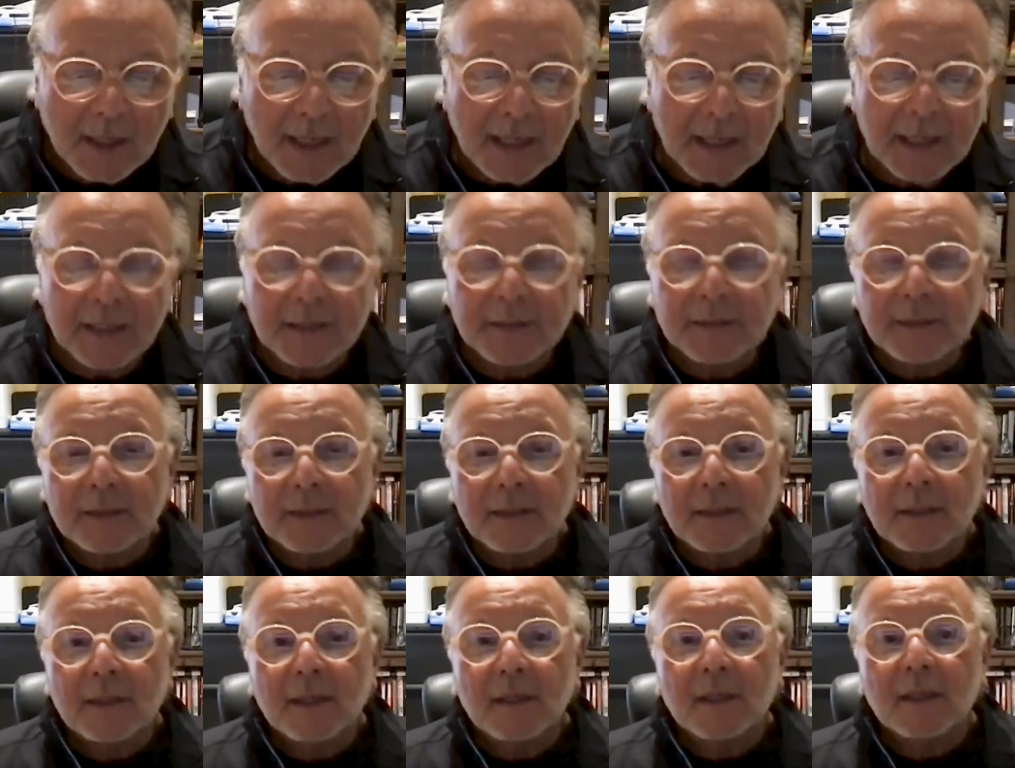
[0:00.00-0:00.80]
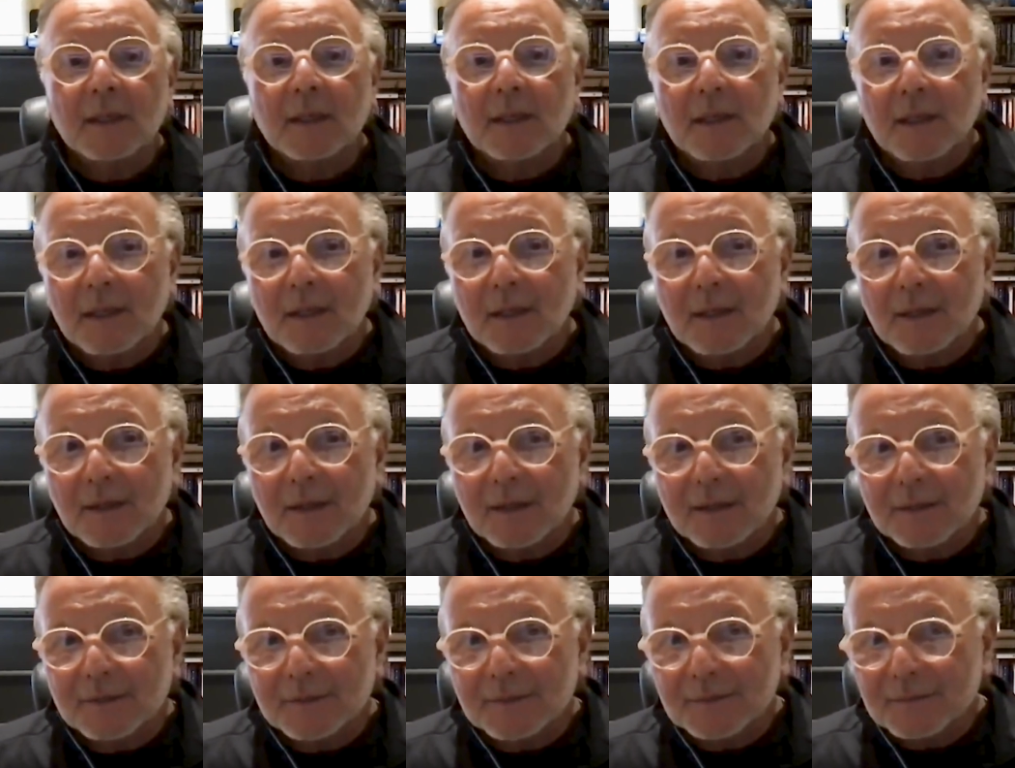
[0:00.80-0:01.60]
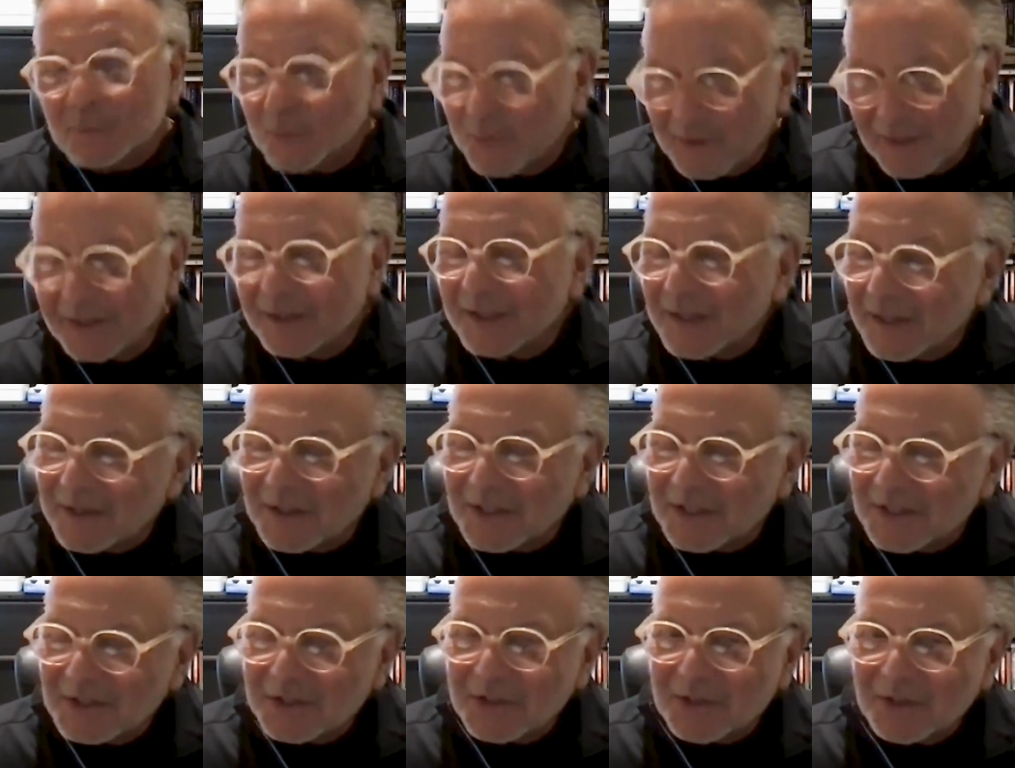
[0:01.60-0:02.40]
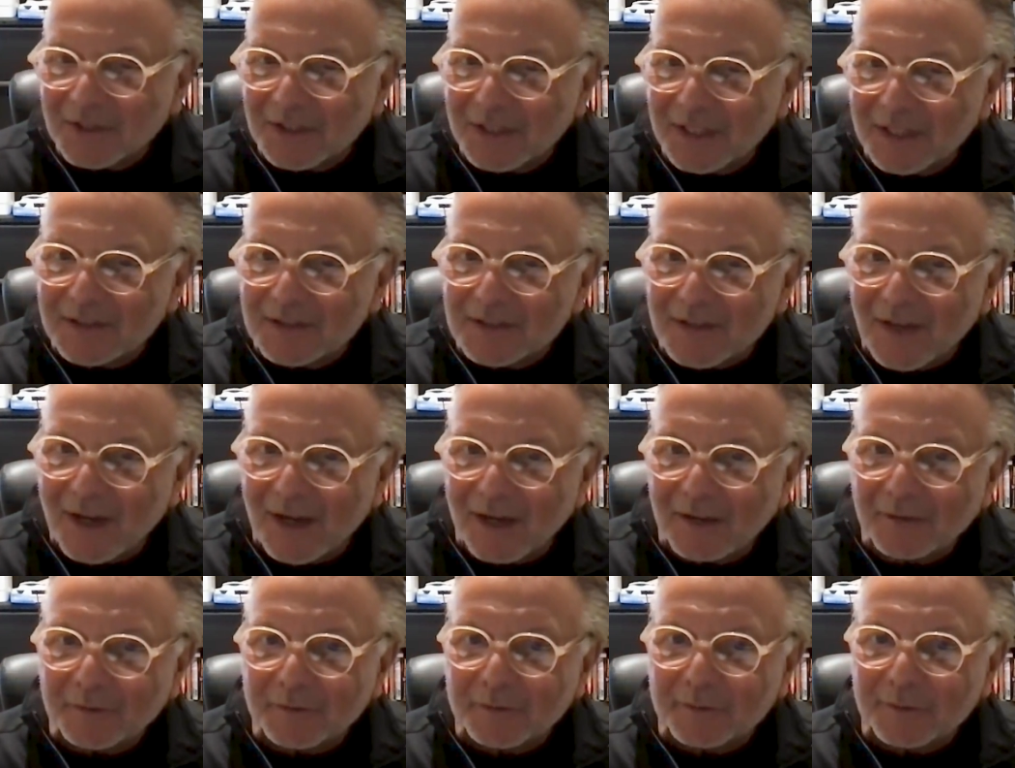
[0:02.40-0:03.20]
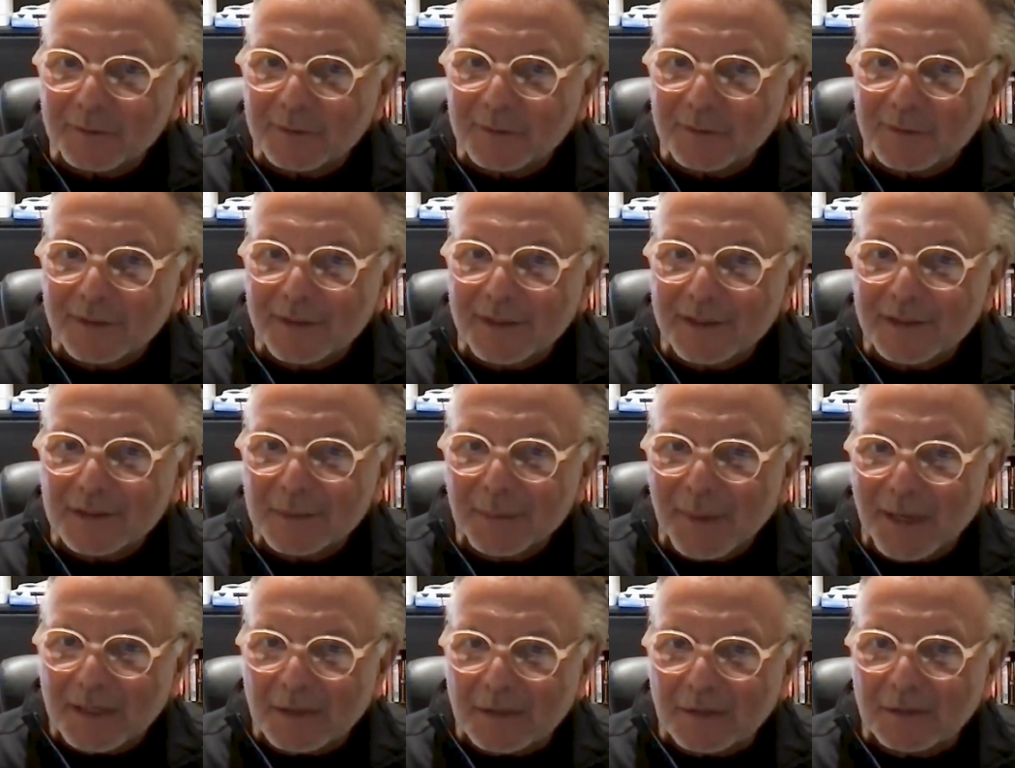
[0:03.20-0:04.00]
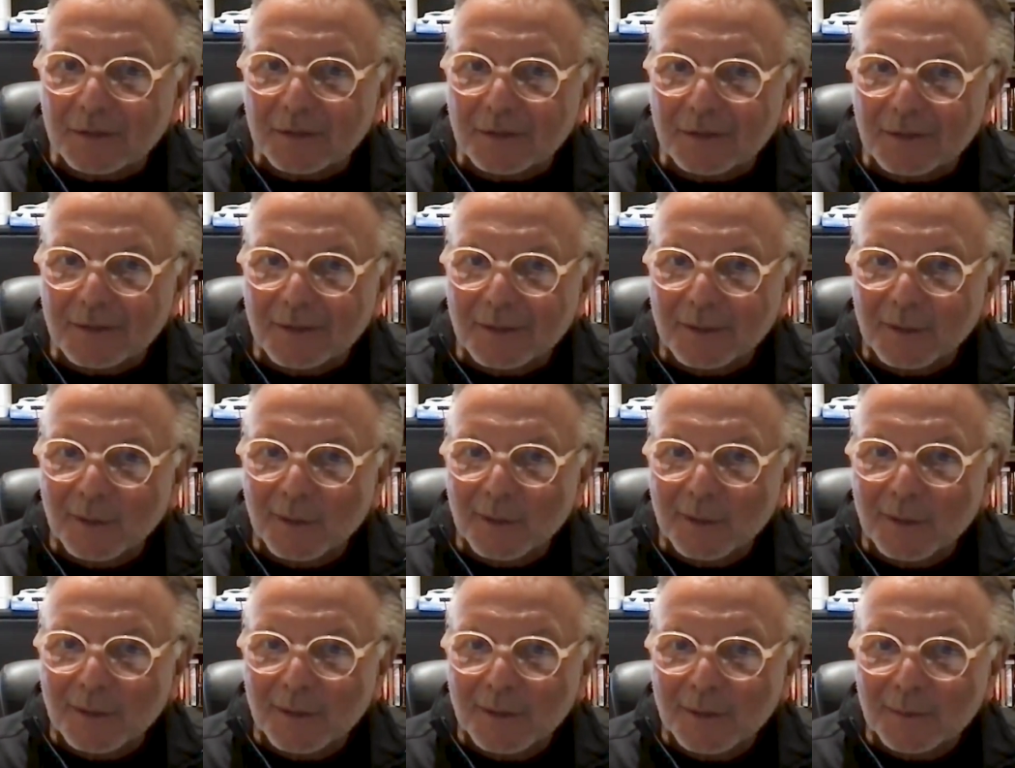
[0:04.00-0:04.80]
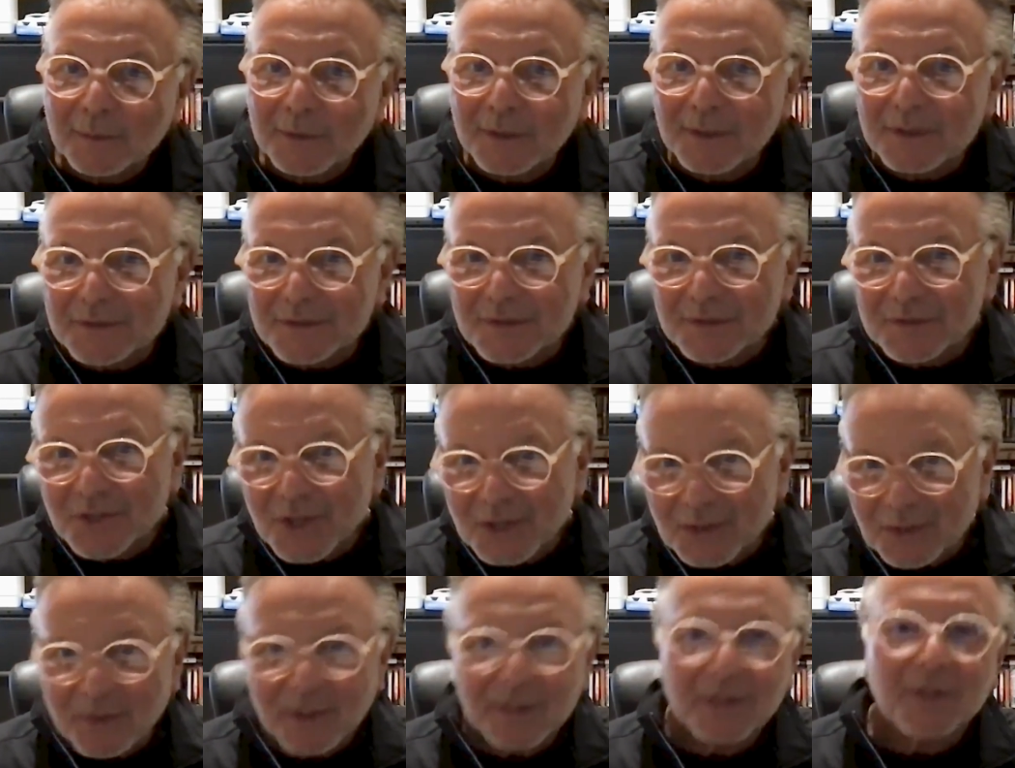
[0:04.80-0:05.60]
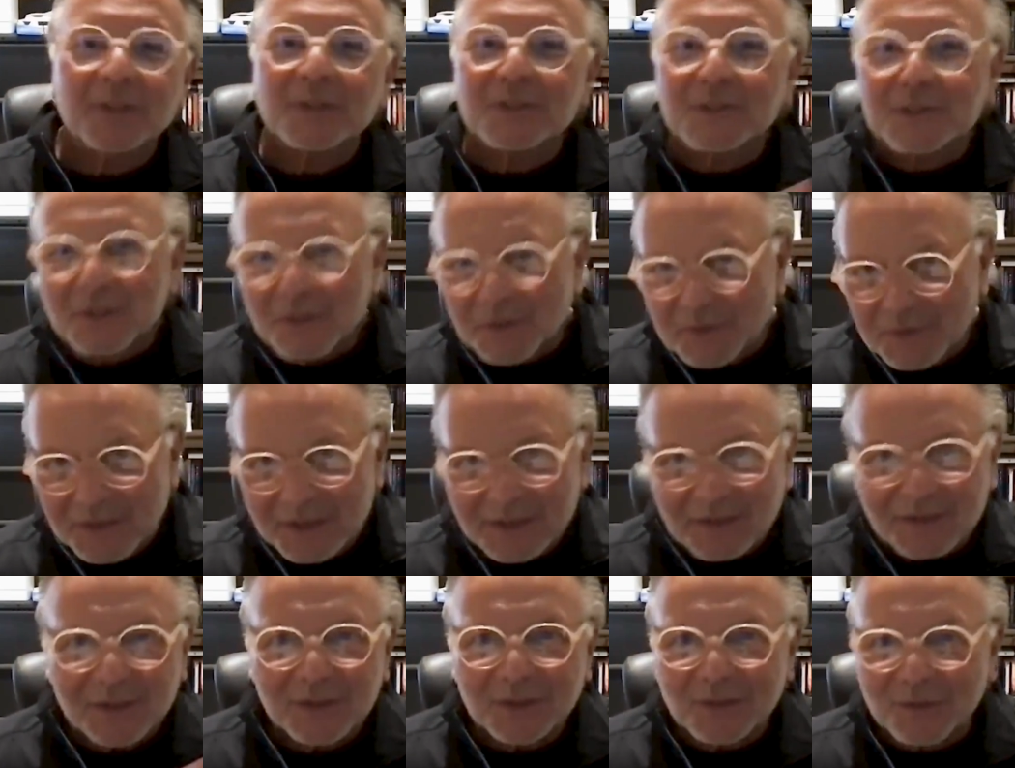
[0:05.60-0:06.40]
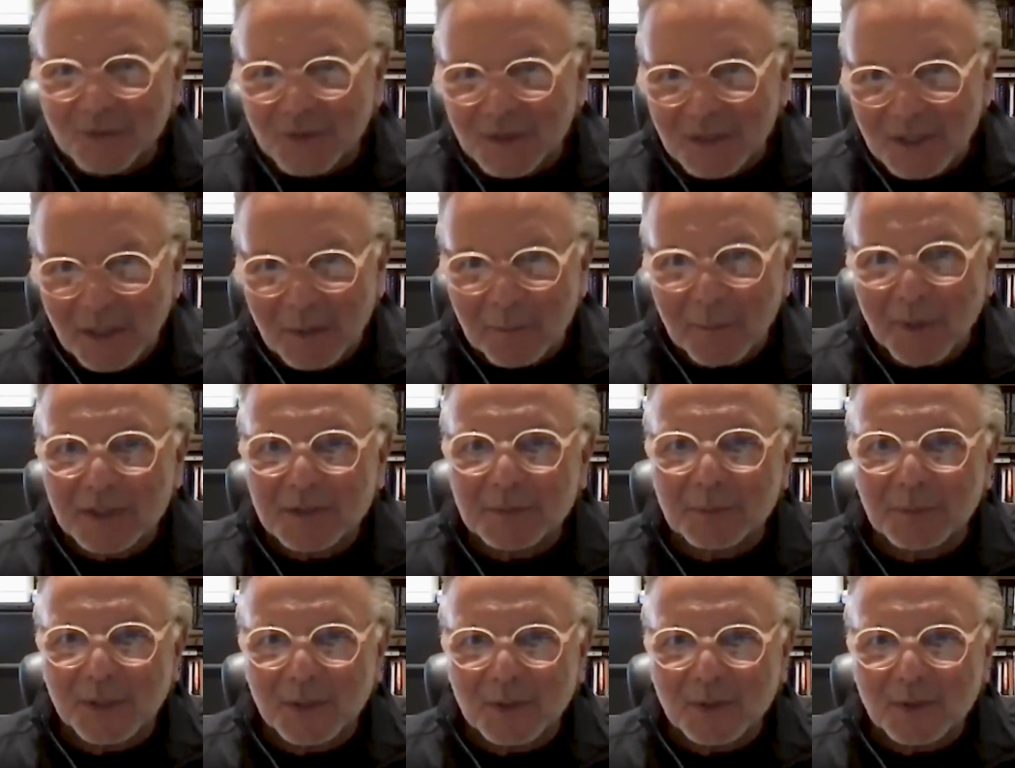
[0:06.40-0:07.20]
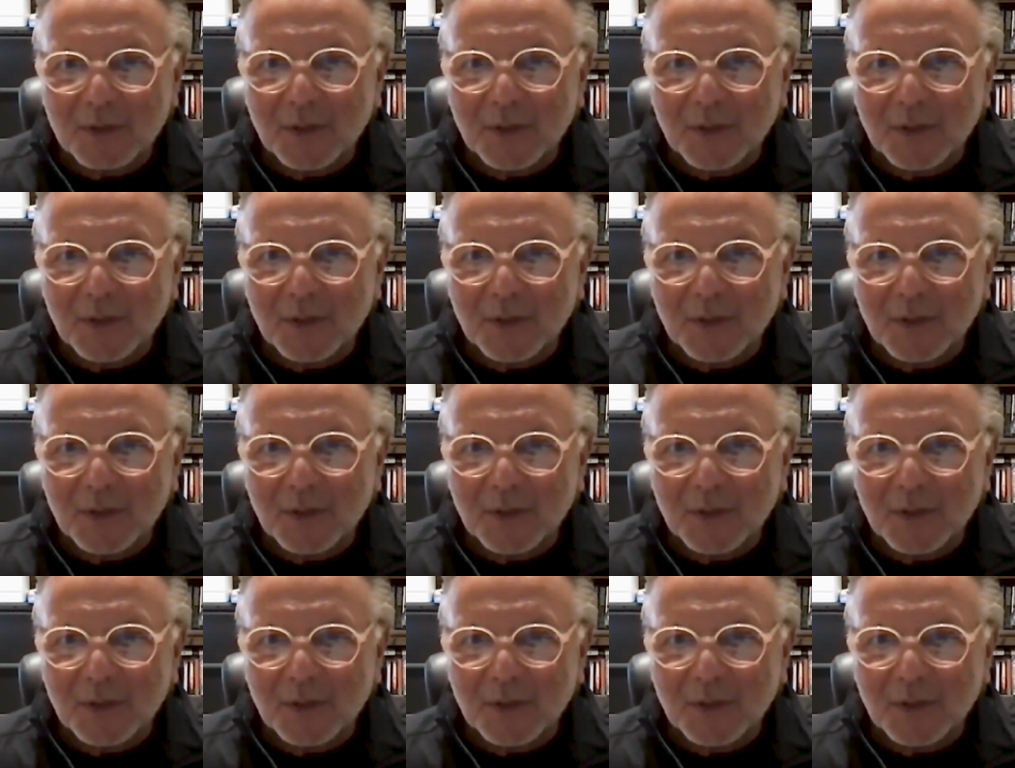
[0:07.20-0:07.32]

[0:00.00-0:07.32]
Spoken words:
And when that air conditioner kicks off, it spikes because the generator still thinks it's feeding a much bigger